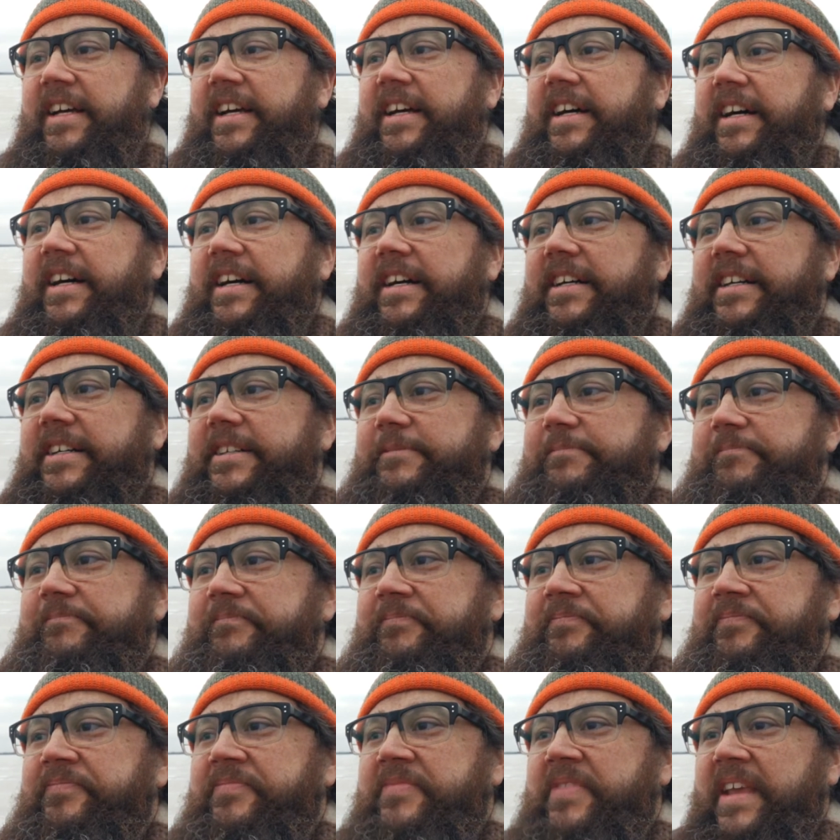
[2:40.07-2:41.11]

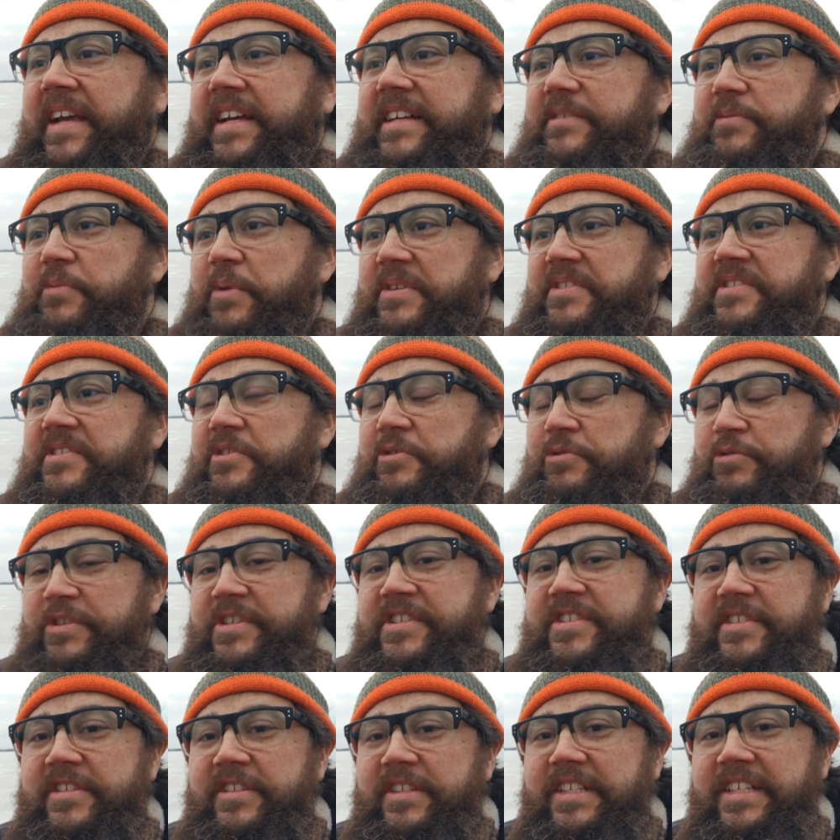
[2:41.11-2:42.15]
It wasn't
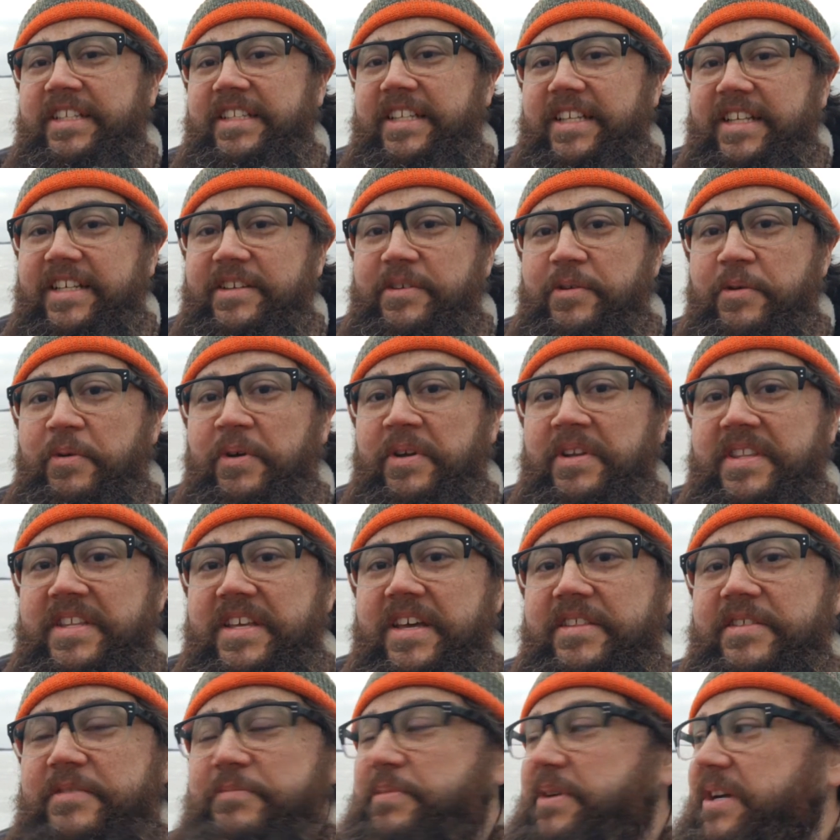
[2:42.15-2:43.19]
crystally like one of the
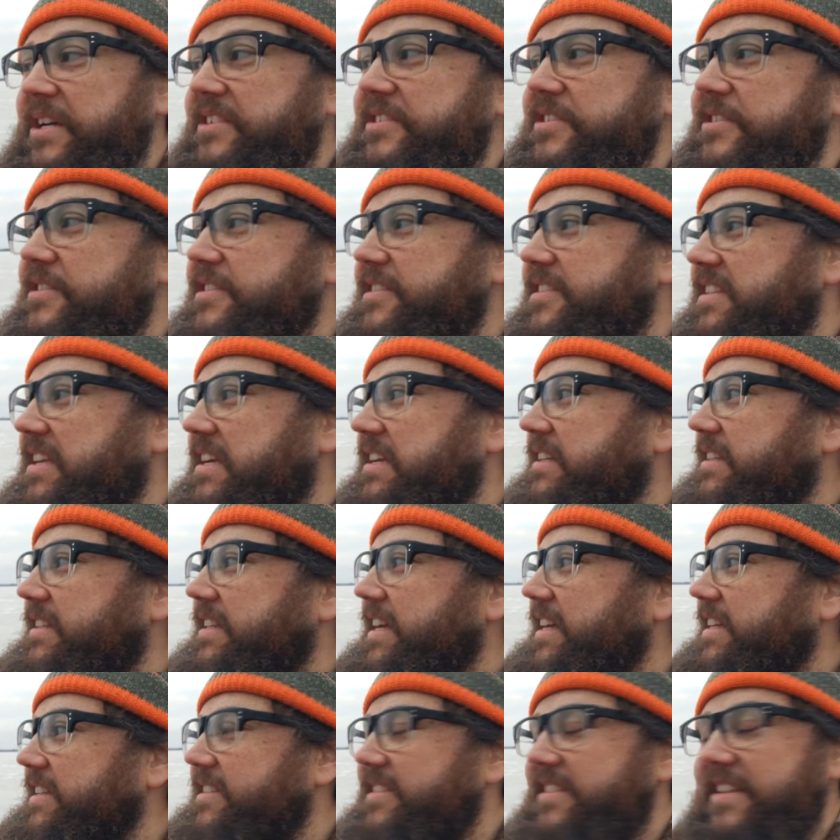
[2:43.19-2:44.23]
other pictures
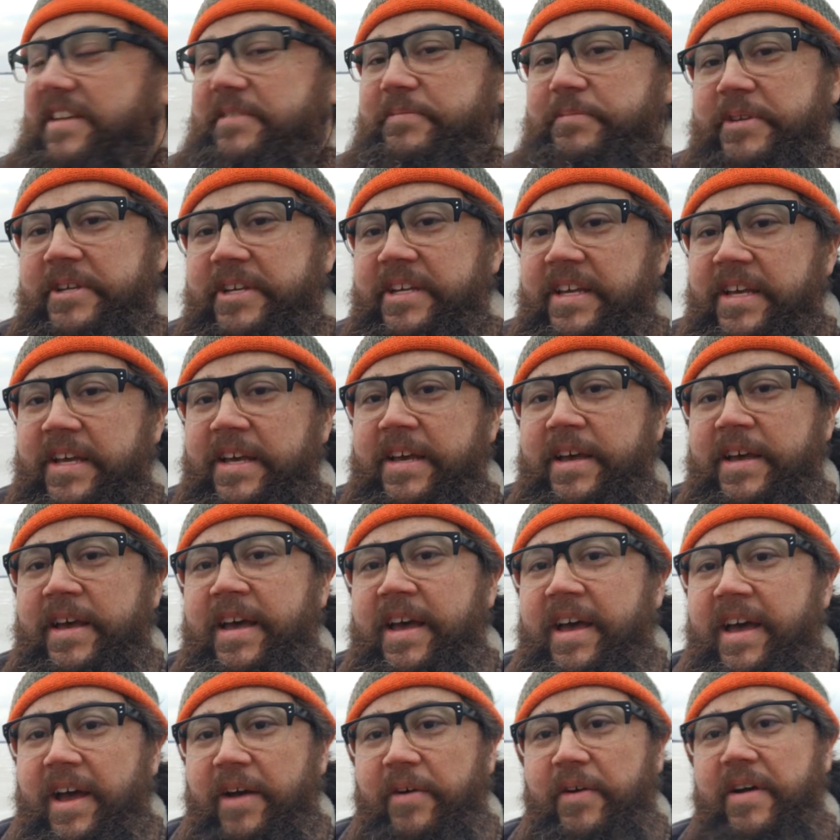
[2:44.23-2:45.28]
they had sent me.
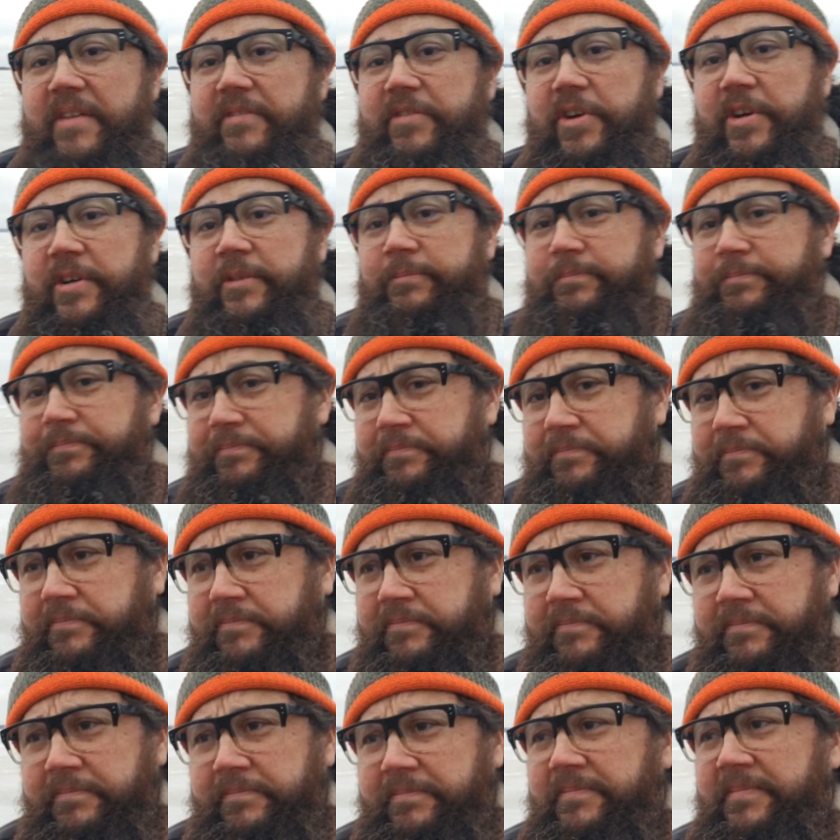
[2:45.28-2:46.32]
However,
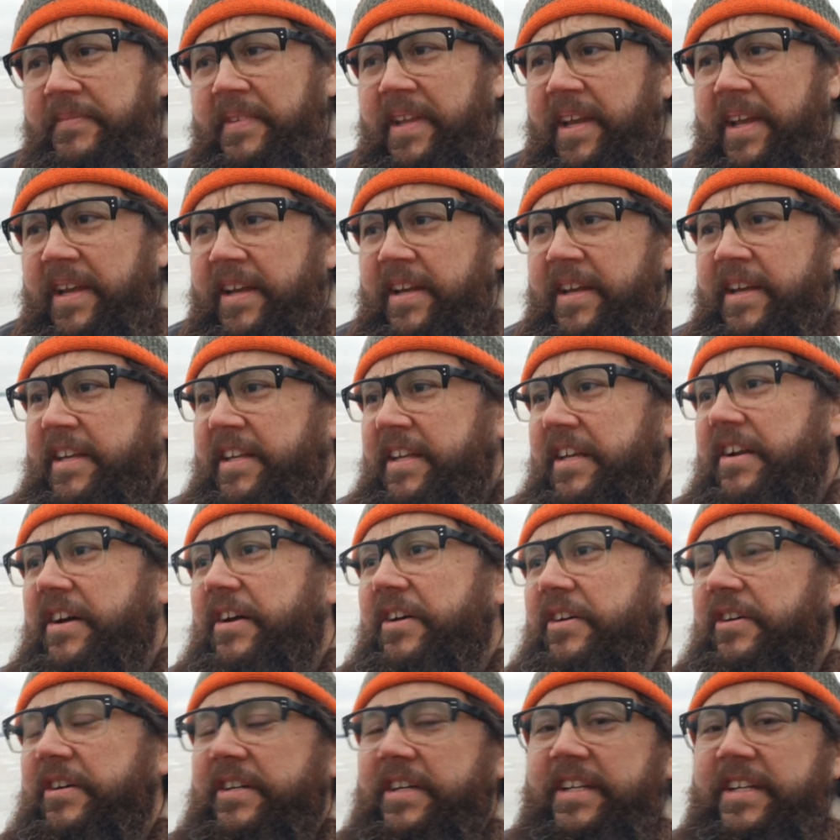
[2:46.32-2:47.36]
you
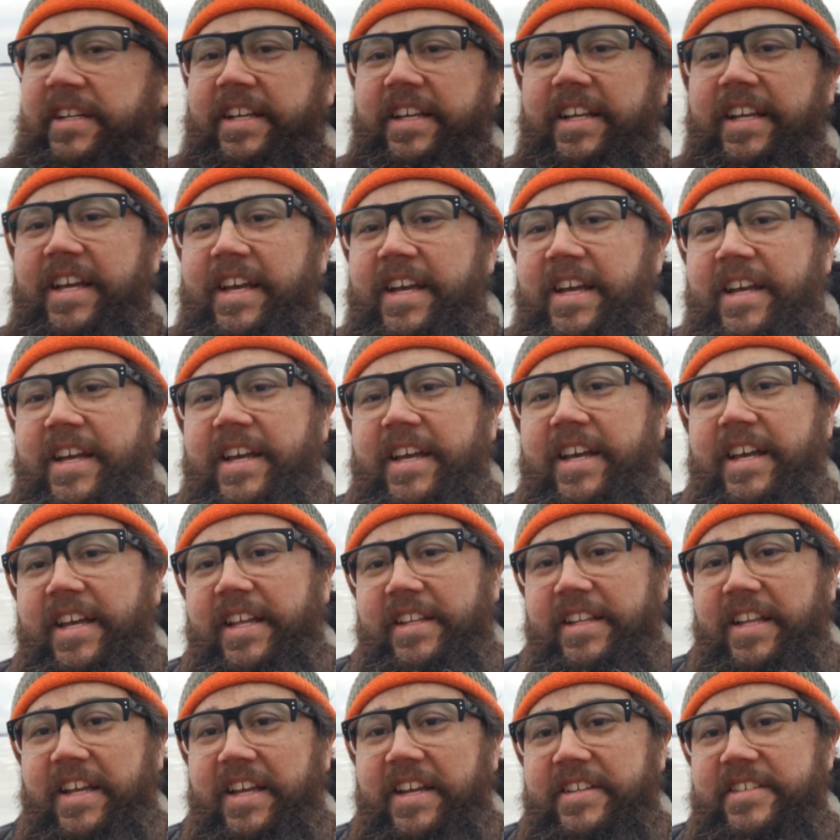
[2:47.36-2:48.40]
know,
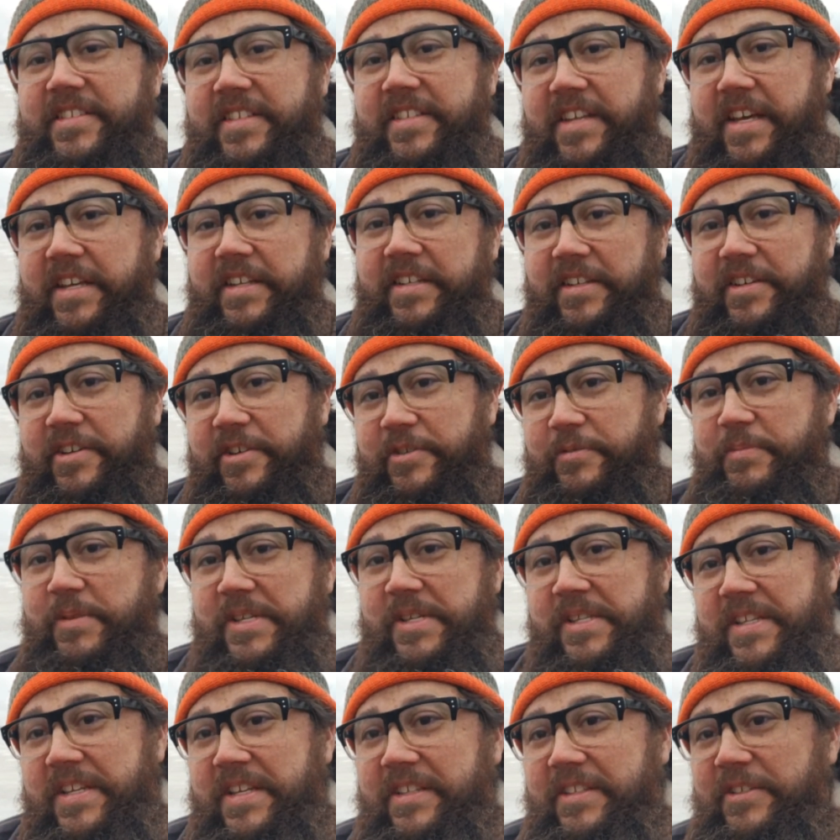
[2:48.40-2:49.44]
like I said, it could
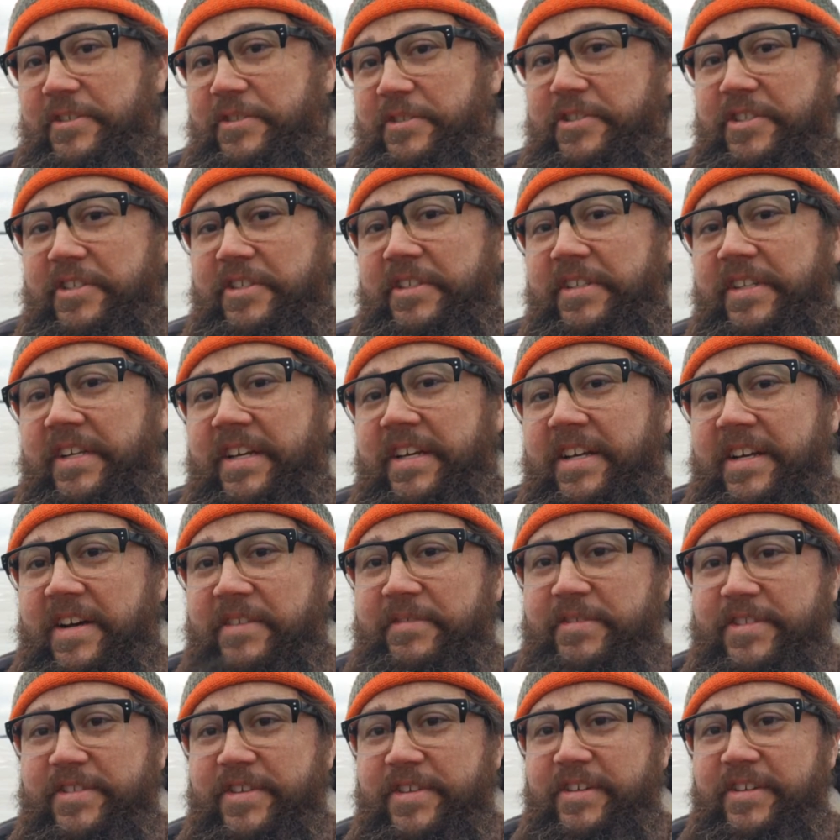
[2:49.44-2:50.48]
be the illusion of
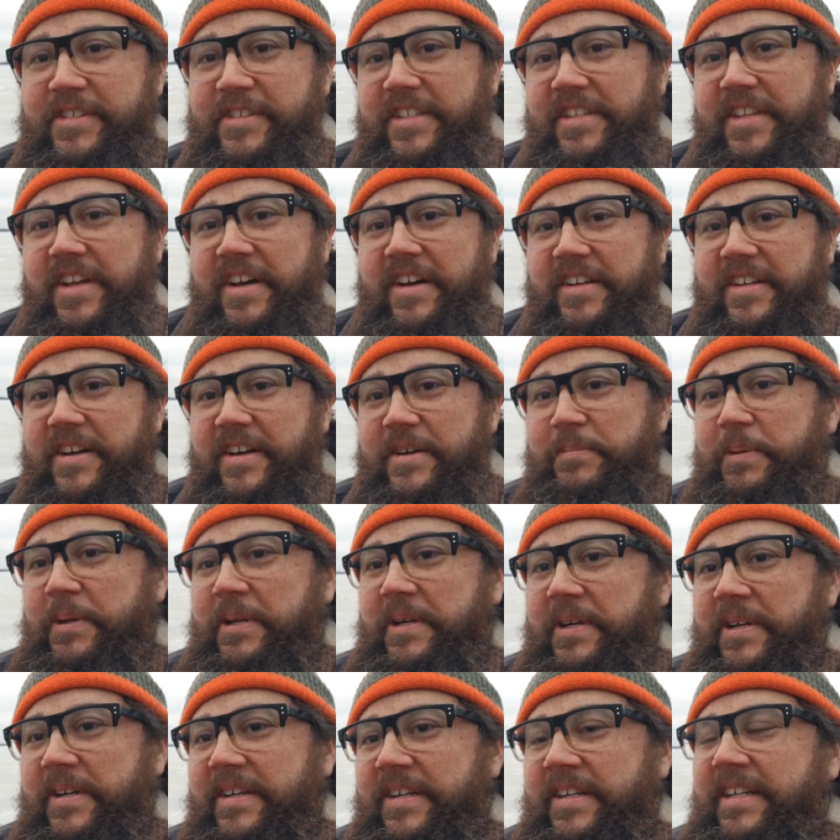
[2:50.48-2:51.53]
a solid lock up
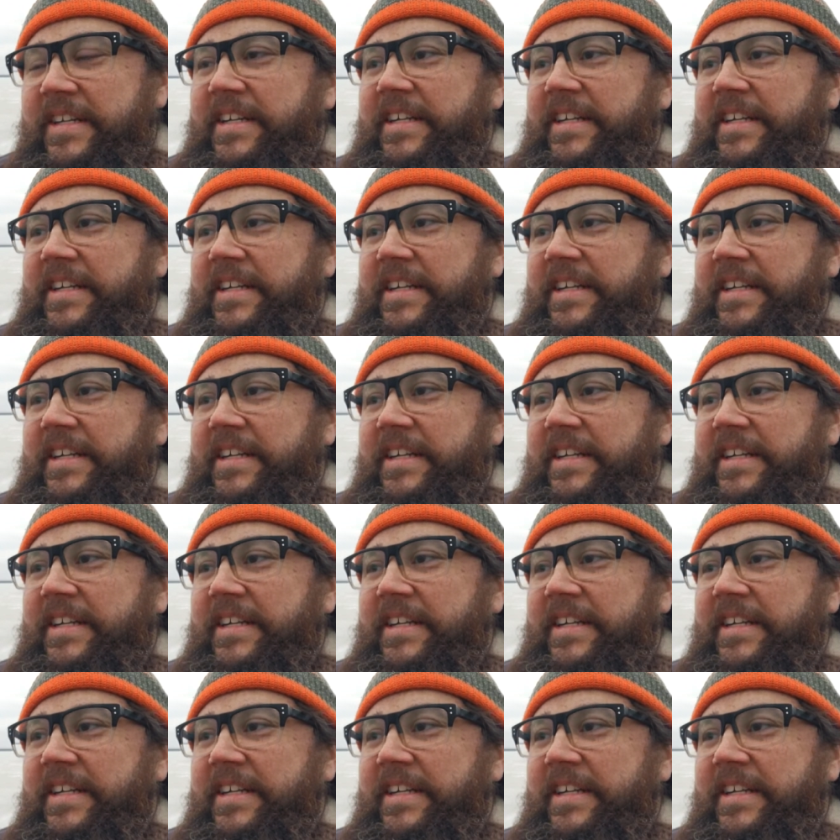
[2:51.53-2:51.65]
here.